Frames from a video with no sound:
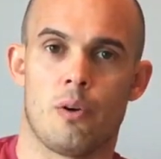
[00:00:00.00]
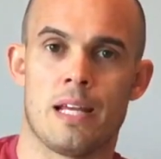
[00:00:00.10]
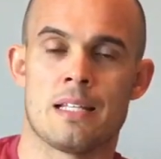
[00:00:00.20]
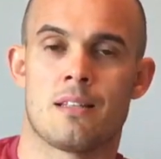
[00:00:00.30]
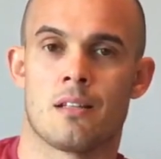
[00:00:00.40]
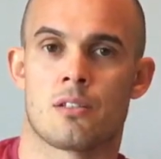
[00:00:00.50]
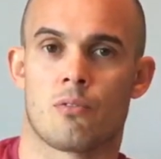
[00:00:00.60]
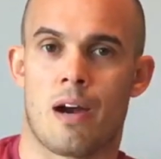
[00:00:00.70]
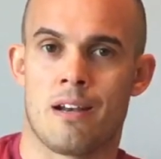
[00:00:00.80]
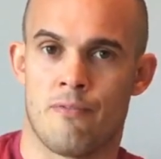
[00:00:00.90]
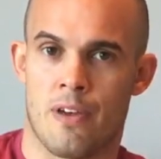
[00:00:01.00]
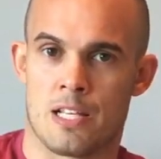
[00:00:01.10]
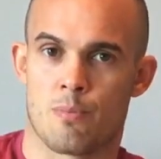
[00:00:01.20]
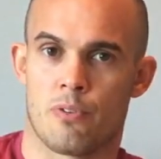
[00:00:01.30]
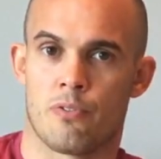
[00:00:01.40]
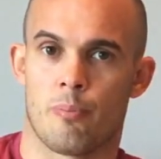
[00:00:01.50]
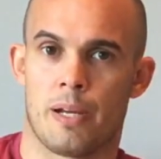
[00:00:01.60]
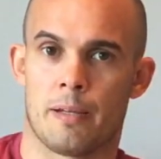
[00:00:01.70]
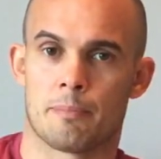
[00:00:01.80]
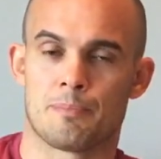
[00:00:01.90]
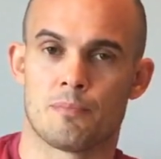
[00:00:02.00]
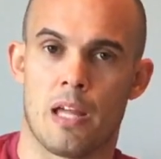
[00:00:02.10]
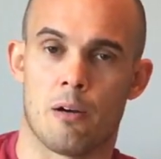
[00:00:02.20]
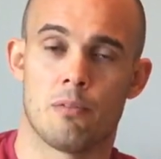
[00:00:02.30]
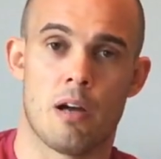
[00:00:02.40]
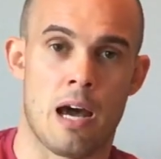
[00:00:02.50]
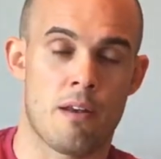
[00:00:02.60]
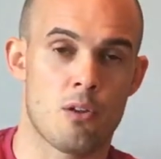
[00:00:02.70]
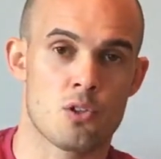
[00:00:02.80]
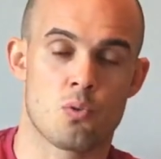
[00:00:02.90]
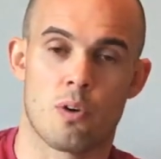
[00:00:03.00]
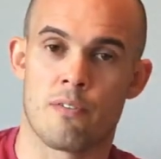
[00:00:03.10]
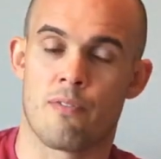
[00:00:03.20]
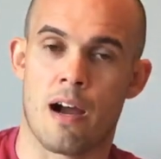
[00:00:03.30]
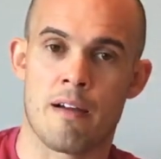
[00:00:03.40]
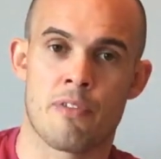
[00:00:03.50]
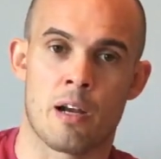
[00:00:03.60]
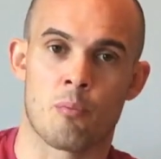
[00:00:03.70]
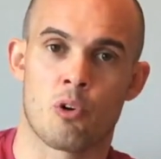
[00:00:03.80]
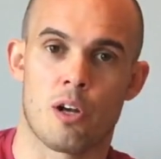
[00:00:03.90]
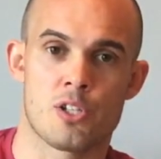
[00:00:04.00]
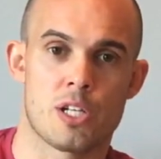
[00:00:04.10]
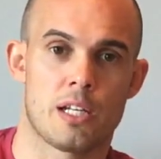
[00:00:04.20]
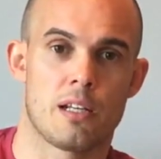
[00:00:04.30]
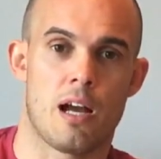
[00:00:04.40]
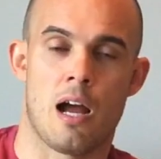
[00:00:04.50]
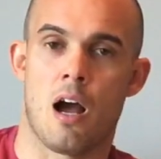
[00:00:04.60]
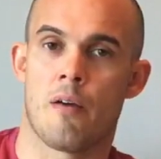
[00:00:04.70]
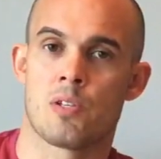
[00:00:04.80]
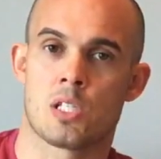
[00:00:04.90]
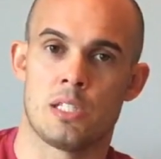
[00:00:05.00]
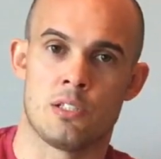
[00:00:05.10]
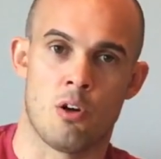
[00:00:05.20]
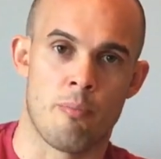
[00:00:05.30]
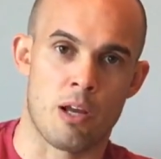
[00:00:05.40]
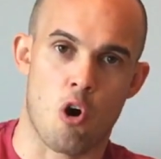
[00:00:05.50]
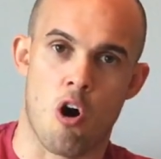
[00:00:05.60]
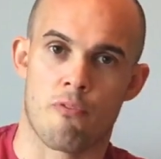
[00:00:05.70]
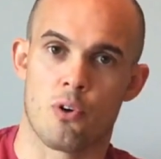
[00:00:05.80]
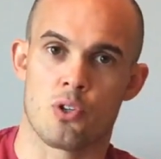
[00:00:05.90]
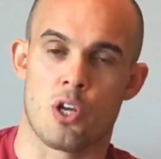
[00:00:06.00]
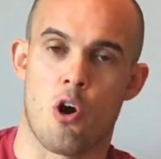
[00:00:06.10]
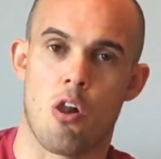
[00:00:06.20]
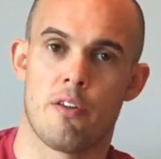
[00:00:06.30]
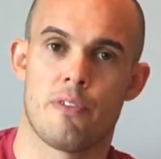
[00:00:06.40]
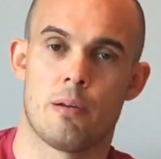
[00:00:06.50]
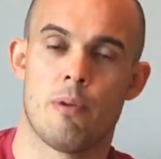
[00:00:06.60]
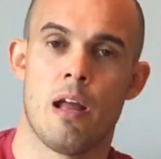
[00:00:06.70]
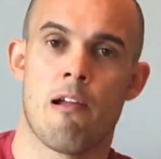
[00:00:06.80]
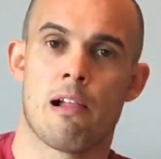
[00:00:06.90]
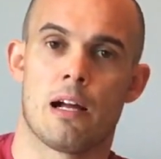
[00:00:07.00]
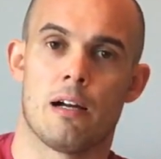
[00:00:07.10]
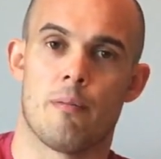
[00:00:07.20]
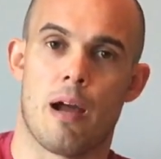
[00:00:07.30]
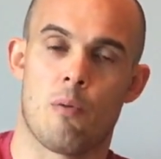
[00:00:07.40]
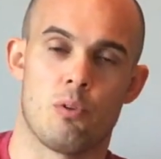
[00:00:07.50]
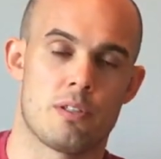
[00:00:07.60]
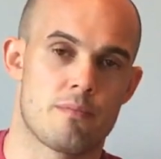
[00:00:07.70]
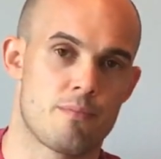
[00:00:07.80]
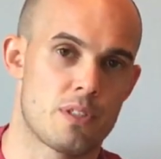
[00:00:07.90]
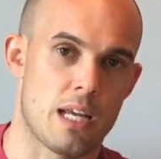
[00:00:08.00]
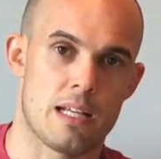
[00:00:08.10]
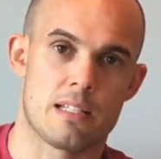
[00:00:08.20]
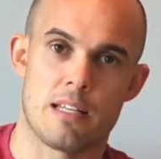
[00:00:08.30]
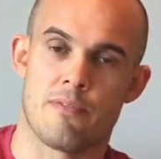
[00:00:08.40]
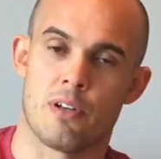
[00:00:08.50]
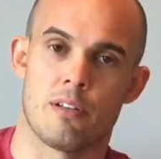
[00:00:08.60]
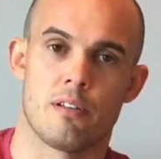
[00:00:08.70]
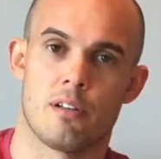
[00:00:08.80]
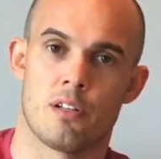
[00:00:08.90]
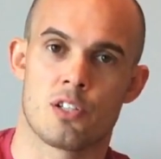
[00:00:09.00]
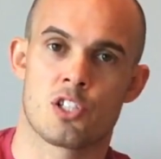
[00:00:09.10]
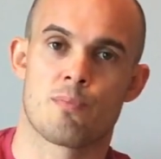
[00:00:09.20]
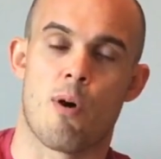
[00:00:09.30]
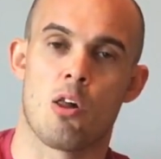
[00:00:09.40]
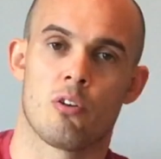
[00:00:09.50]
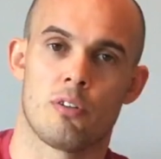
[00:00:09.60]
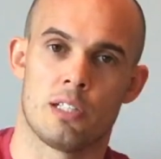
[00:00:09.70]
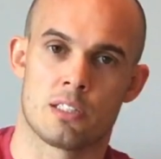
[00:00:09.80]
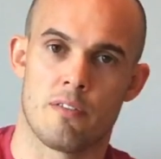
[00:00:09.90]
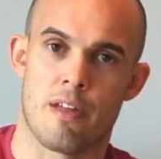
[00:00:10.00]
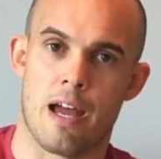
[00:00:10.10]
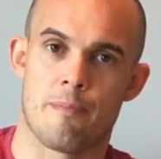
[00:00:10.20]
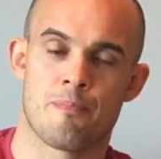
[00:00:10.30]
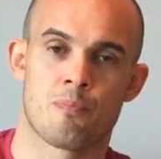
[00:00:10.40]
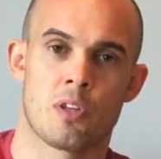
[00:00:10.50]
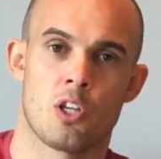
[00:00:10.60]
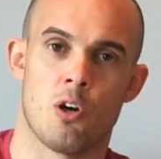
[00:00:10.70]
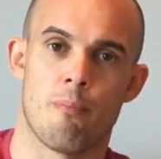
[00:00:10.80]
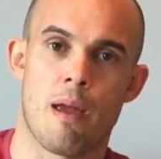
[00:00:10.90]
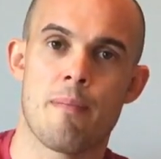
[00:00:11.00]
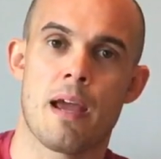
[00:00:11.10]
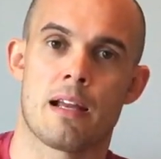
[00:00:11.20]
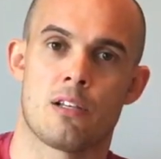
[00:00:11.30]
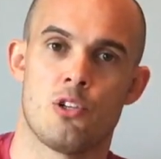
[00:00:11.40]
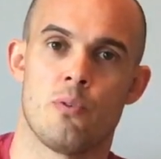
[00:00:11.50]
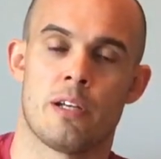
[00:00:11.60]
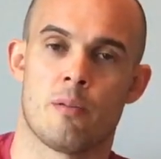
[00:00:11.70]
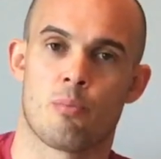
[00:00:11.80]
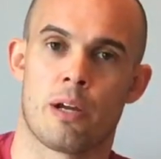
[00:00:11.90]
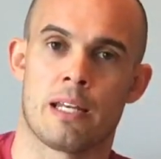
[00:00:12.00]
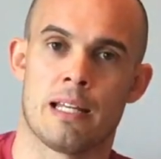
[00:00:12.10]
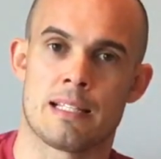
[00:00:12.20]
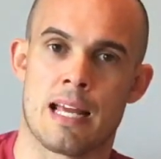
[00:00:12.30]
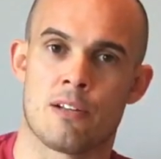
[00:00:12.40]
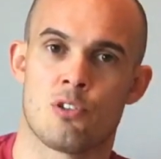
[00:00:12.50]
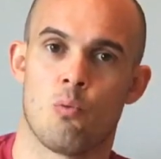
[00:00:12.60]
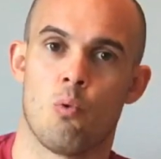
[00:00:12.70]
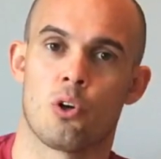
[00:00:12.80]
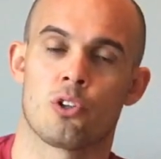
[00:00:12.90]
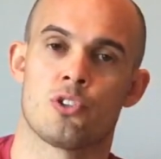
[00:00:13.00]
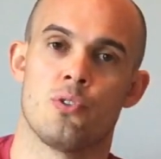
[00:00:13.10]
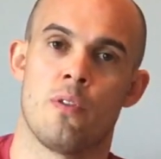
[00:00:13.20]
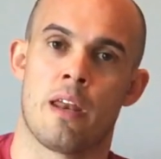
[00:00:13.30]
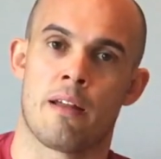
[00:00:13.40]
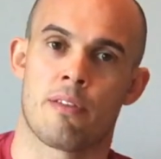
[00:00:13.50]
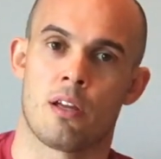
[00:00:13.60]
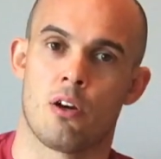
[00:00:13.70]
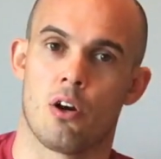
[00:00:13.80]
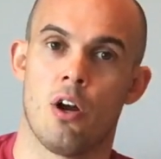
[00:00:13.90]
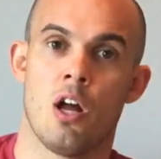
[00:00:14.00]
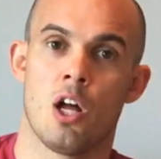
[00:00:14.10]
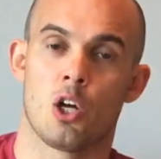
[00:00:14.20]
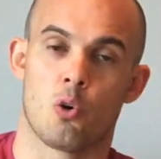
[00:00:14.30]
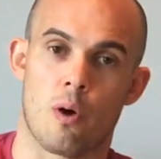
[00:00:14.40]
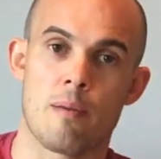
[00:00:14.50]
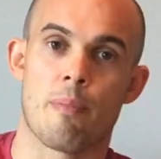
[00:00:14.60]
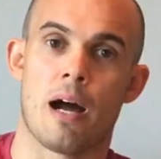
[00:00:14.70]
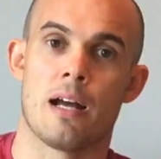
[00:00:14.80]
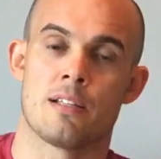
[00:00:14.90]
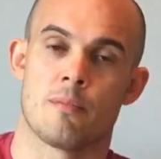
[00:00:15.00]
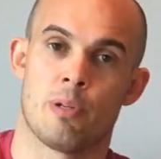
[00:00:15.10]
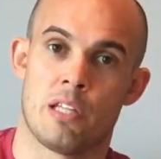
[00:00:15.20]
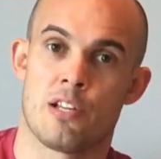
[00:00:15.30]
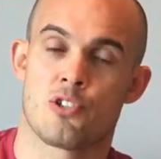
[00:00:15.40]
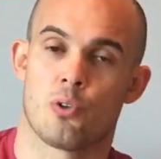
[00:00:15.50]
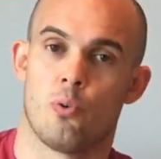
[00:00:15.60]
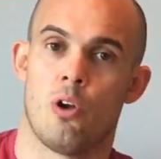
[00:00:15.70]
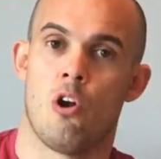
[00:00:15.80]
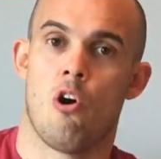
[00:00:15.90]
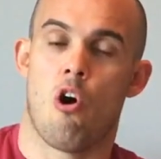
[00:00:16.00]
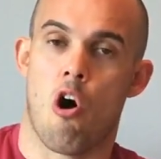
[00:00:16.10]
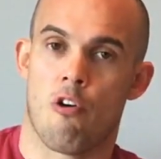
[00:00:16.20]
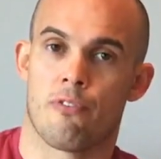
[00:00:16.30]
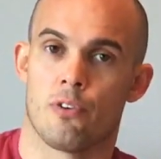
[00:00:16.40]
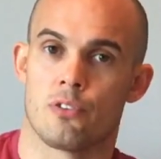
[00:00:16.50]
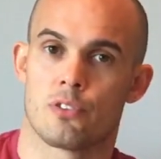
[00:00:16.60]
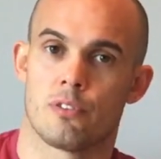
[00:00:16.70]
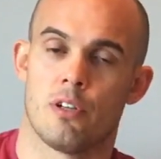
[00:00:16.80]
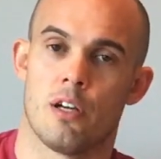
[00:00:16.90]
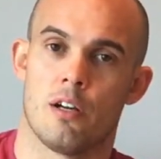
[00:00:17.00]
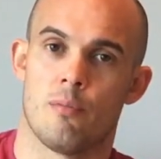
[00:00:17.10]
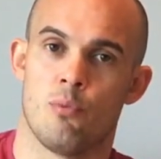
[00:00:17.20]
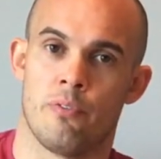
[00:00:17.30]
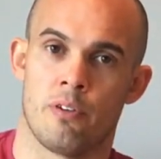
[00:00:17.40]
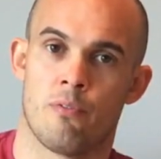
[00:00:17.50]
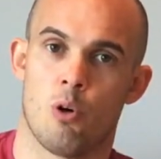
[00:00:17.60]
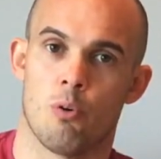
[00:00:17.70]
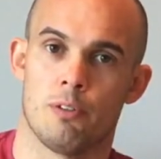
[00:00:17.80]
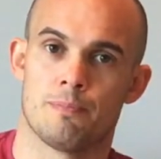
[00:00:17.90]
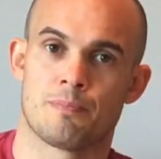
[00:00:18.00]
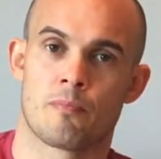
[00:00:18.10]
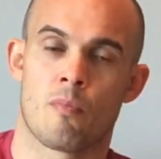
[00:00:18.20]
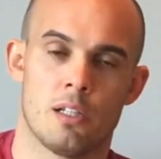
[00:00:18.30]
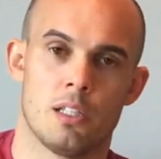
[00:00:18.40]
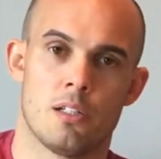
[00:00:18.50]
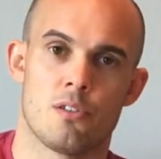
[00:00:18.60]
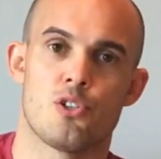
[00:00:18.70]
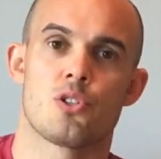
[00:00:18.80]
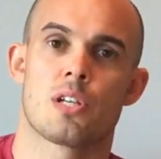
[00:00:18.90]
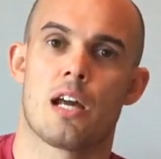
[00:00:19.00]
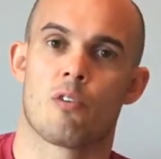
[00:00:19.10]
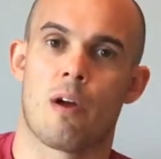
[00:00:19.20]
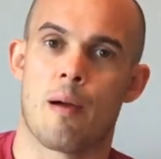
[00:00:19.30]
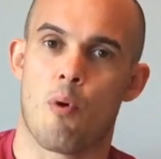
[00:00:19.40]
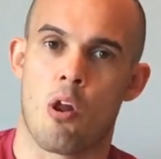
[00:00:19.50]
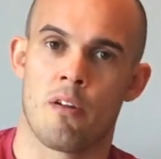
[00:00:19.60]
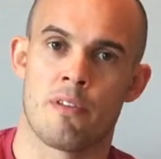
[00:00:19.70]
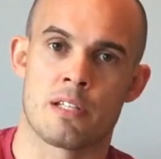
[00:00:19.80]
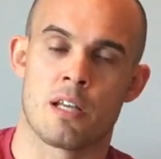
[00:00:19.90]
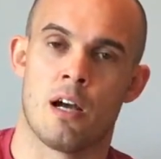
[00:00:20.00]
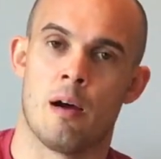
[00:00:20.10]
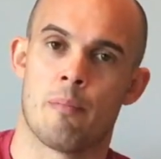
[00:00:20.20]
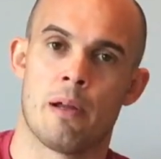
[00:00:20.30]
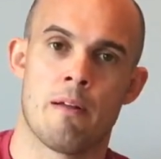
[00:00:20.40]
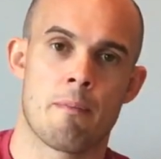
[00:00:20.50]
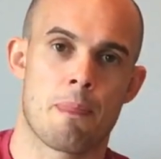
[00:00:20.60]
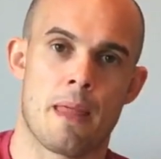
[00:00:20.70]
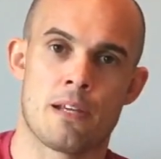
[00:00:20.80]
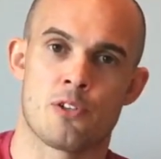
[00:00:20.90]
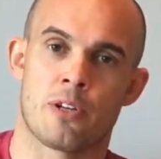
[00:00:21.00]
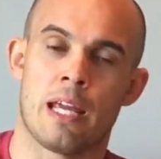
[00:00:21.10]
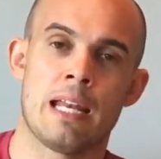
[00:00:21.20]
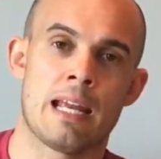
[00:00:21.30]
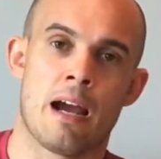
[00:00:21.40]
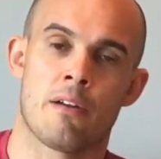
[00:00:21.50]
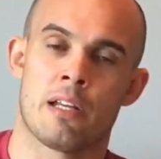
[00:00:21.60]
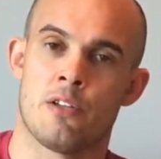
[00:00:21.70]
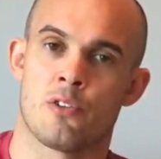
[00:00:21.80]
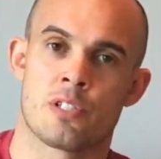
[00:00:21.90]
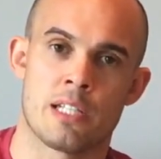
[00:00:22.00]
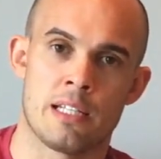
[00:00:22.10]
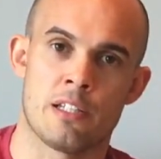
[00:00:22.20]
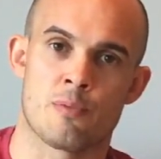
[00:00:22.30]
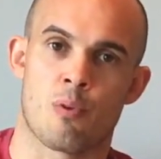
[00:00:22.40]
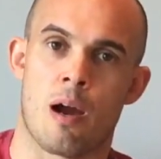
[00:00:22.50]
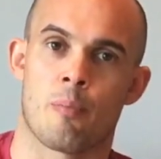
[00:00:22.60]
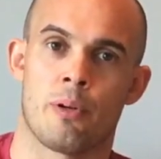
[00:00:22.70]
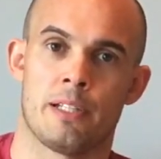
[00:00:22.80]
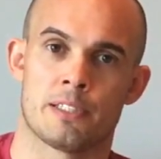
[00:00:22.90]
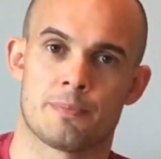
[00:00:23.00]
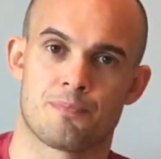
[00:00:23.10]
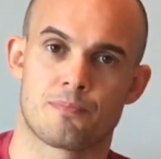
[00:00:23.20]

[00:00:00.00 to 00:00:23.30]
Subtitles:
is this the right investment for me? Now, out of those 25 that I'm crunching, I obviously don't make offers on all of them. I would say it's even a smaller list of that. Maybe I do end up breaking that down to one or two that I think are great buys and potential offers moving forward. To just kind of wrap all of this up, as you're getting out and you're seeing these properties,